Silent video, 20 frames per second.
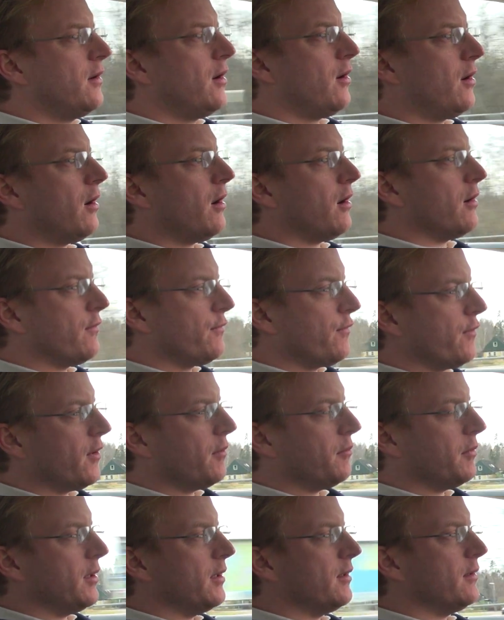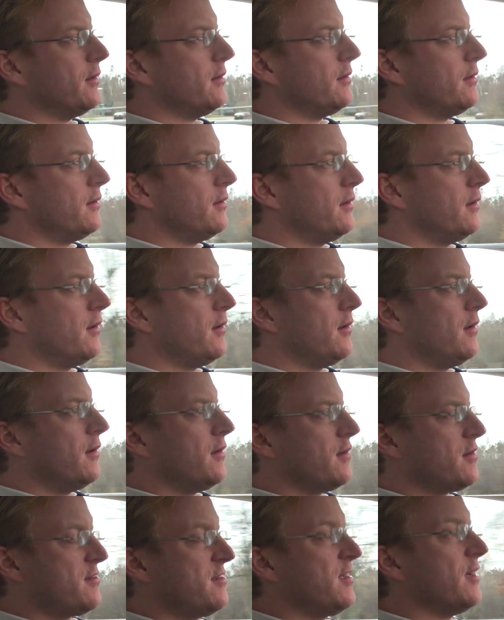hard from
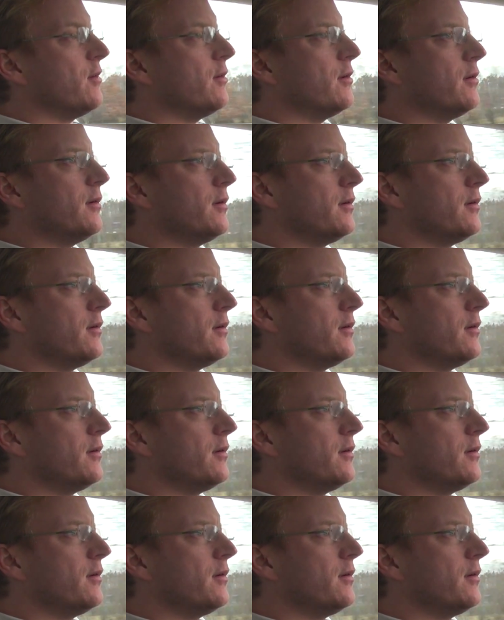0.